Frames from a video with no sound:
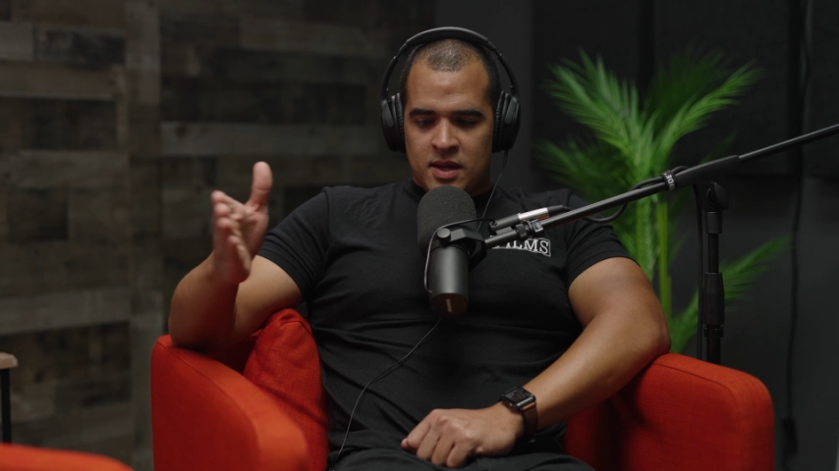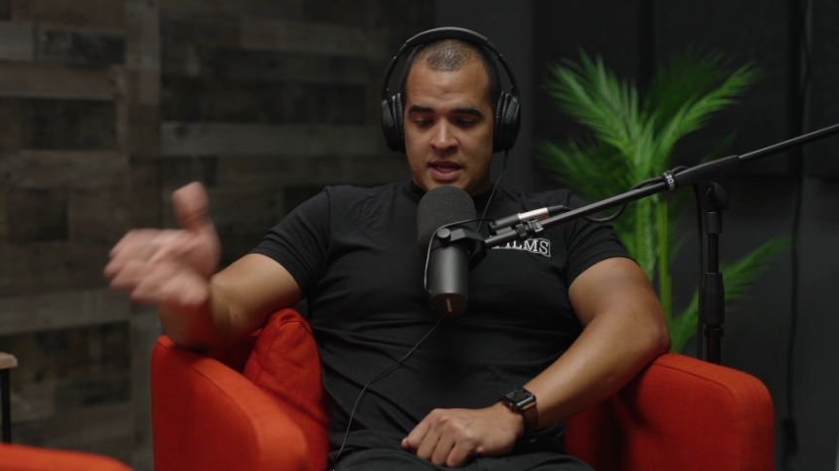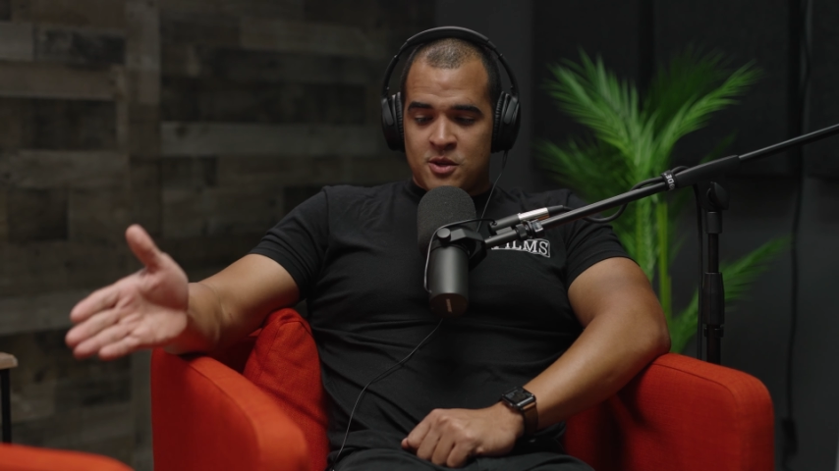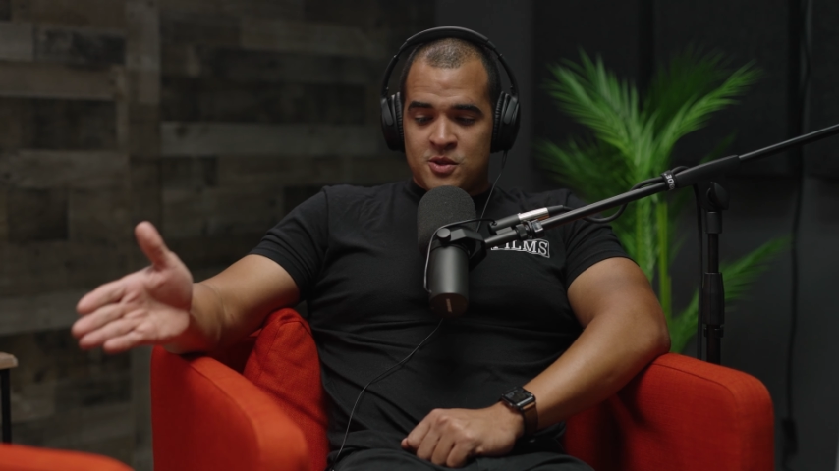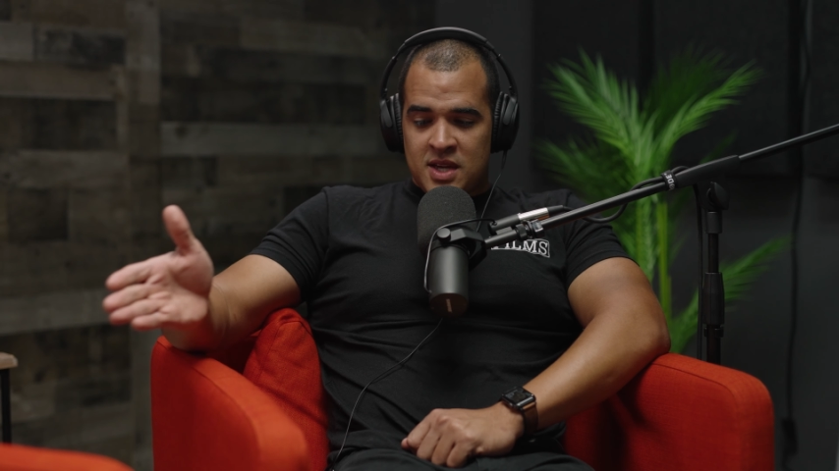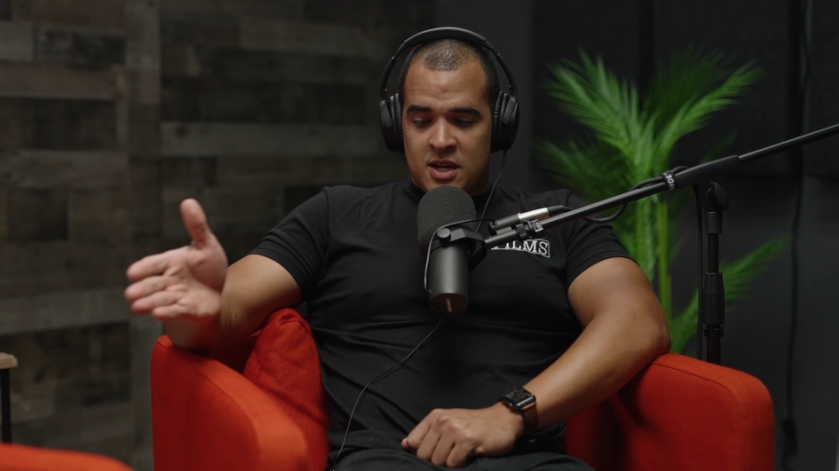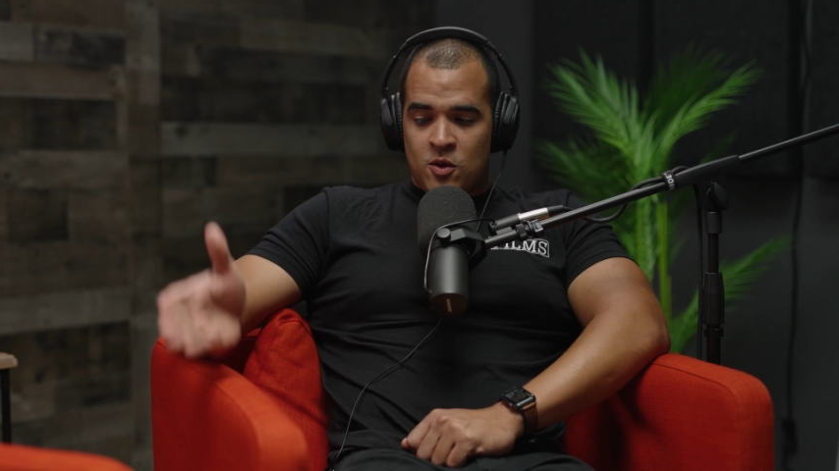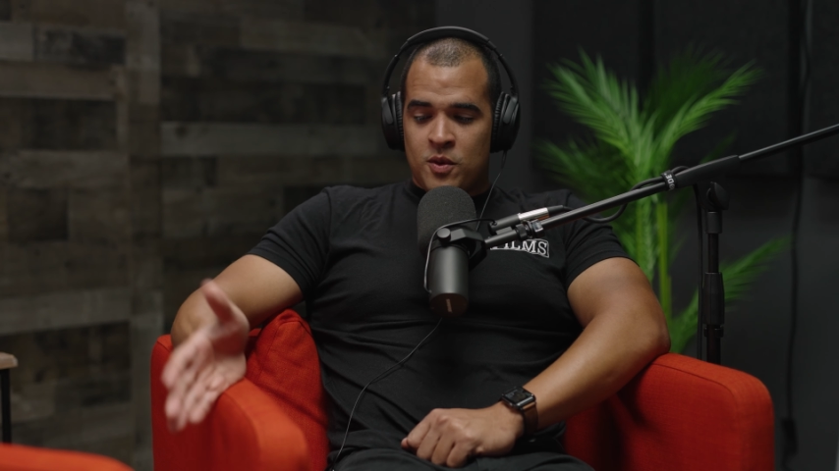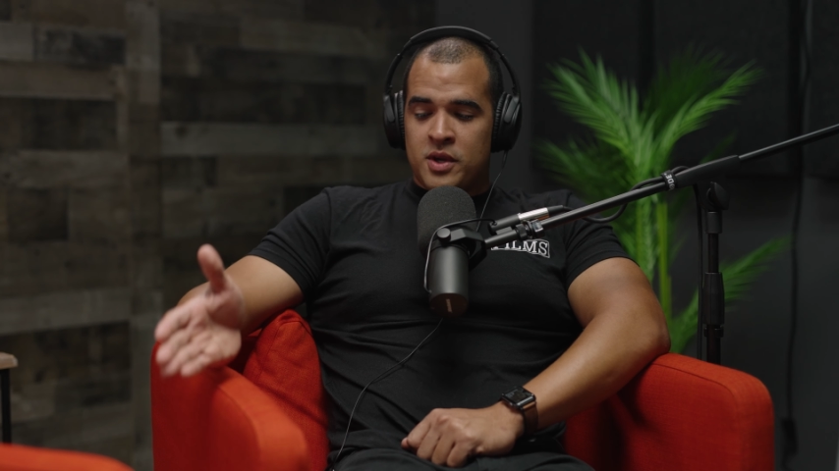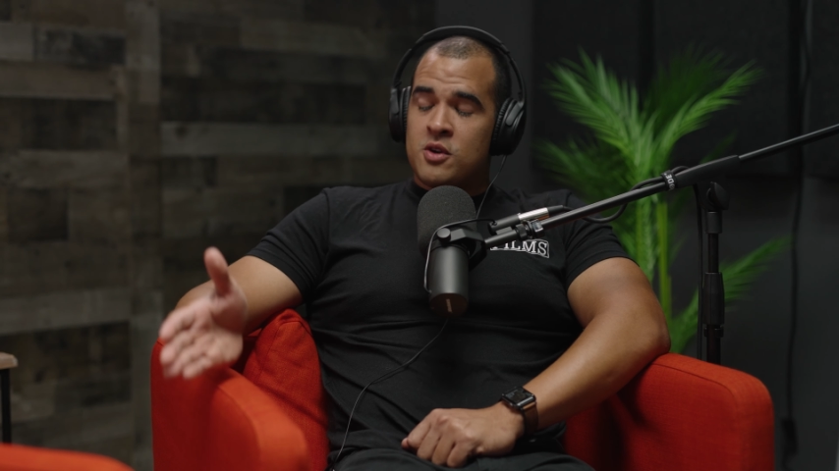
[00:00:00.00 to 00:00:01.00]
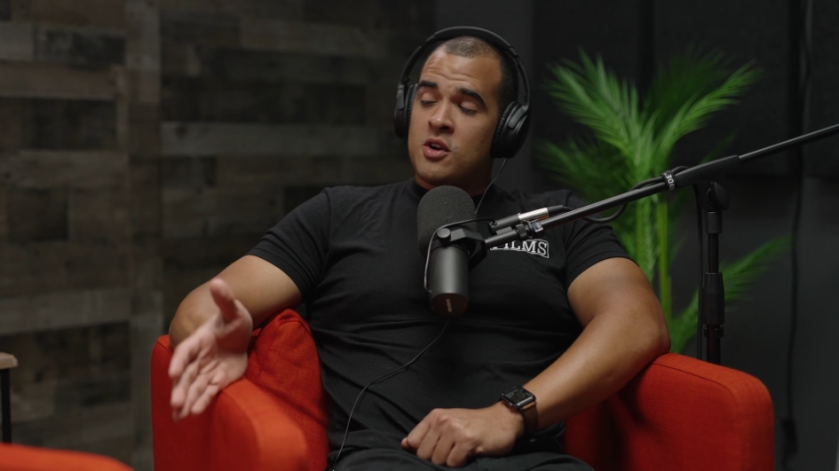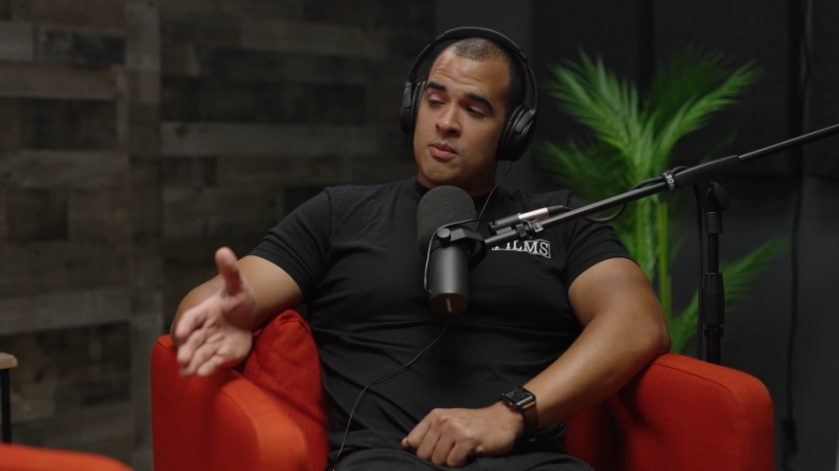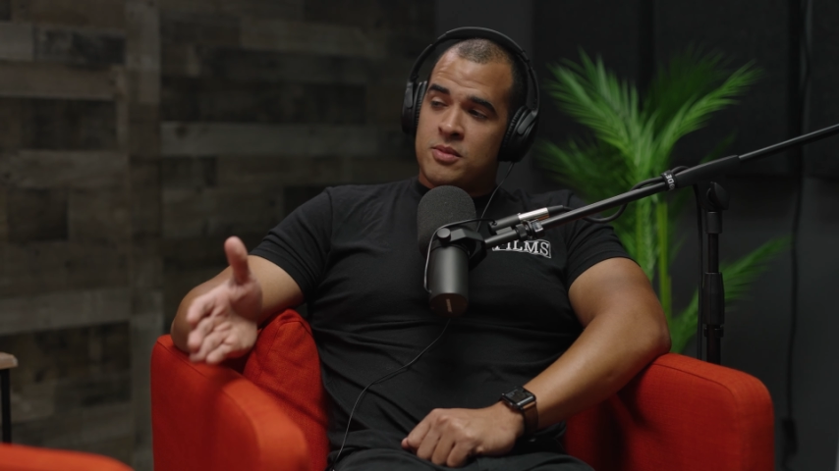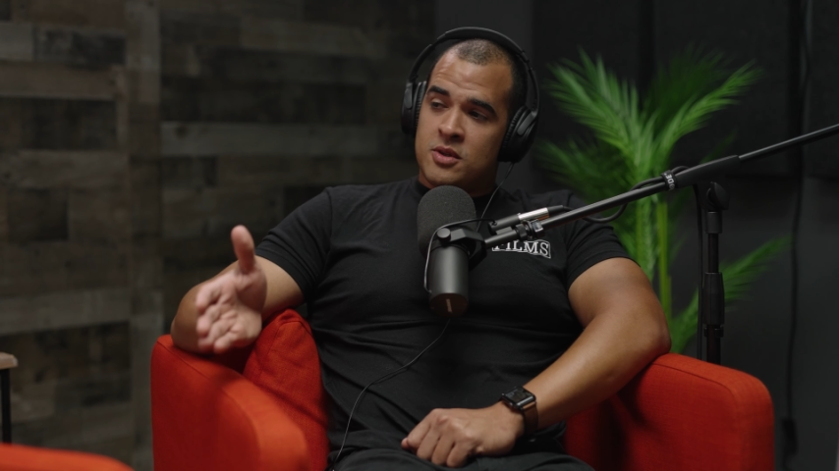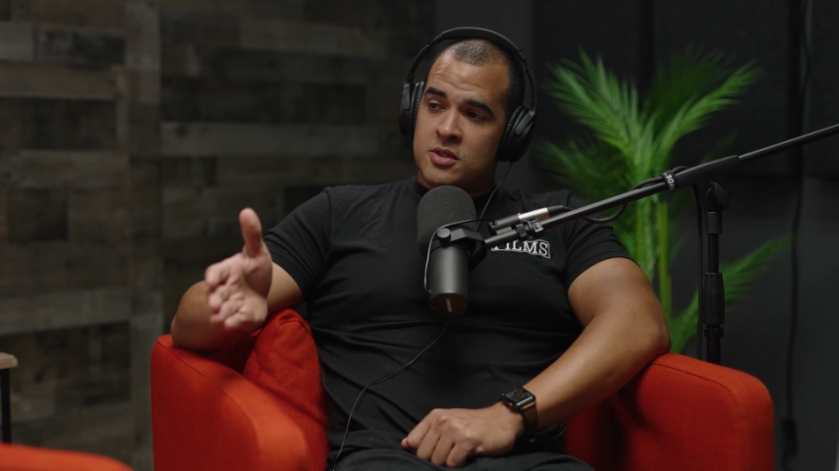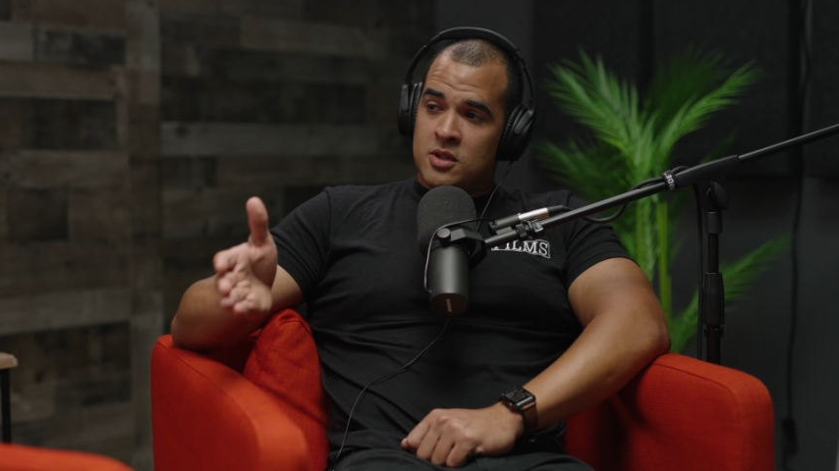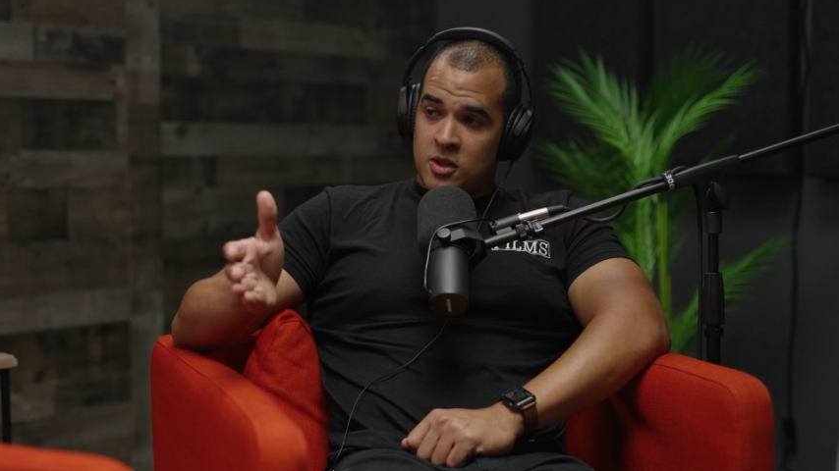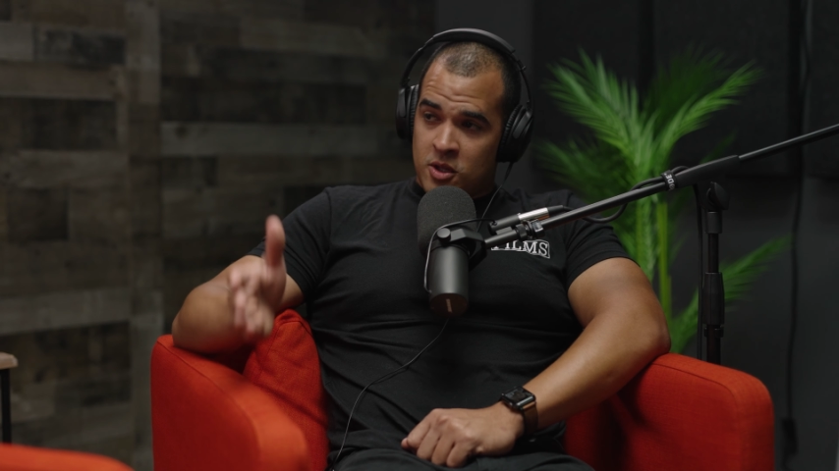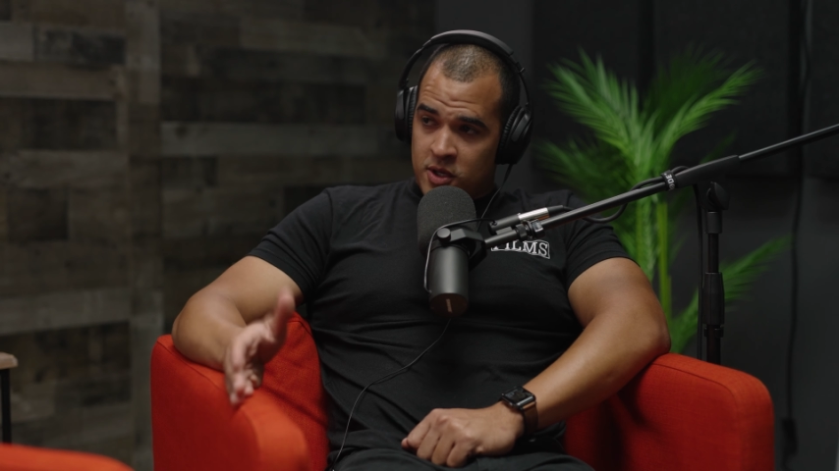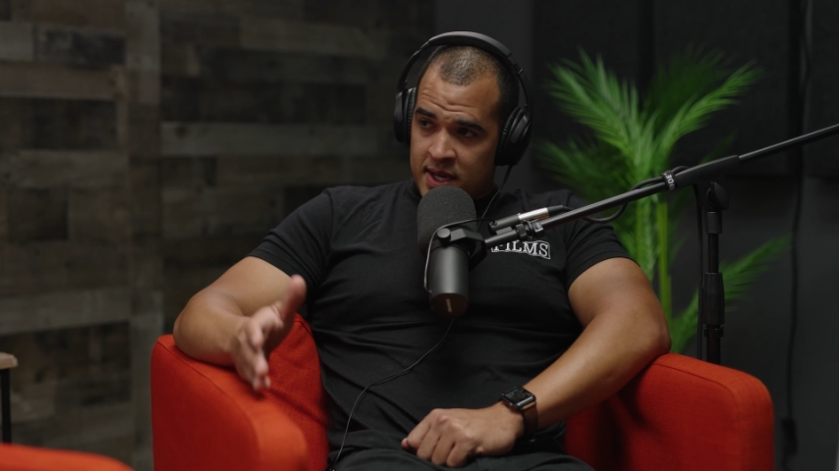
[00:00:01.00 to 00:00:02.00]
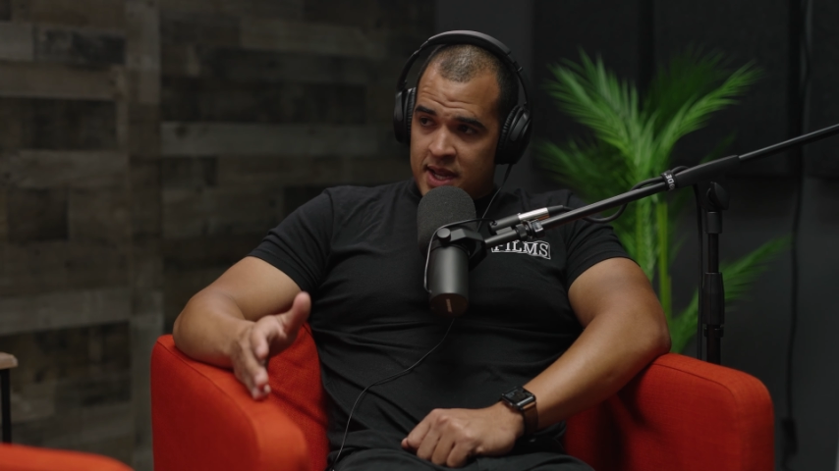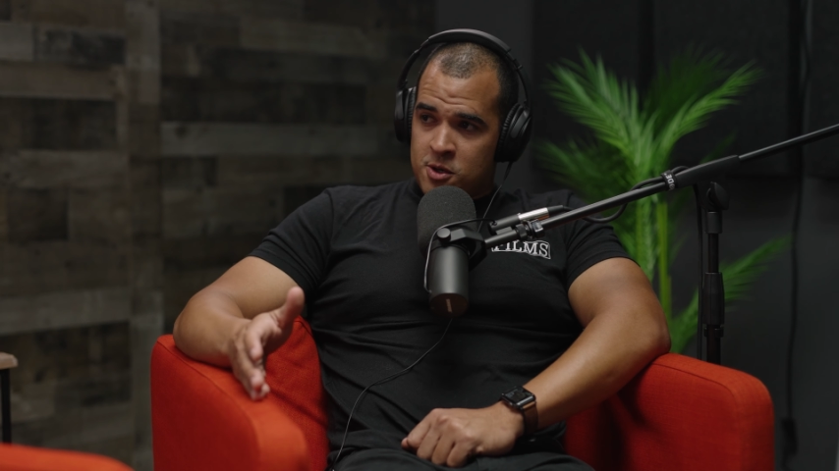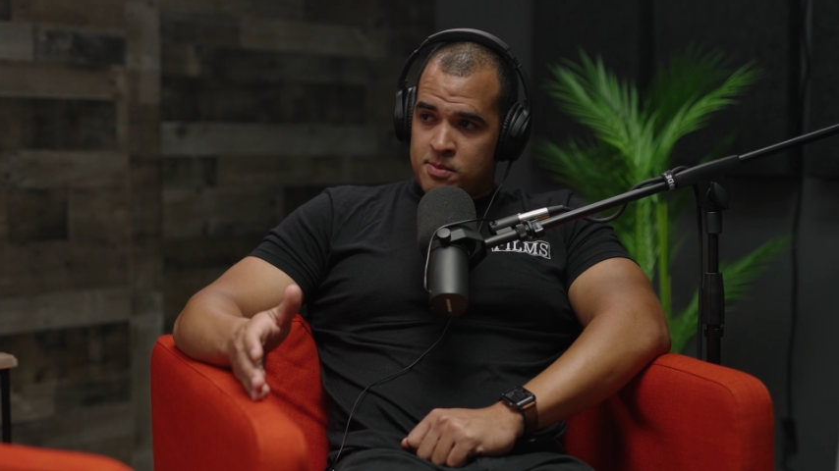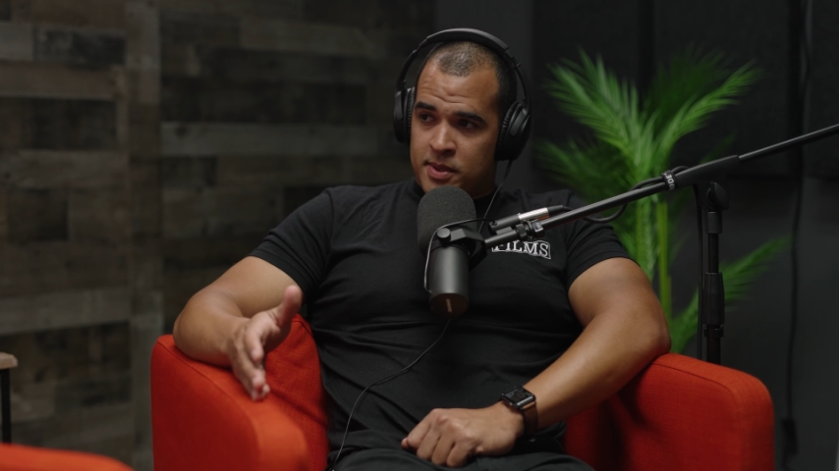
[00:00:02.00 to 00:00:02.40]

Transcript: like you said, knowing your numbers, looking at your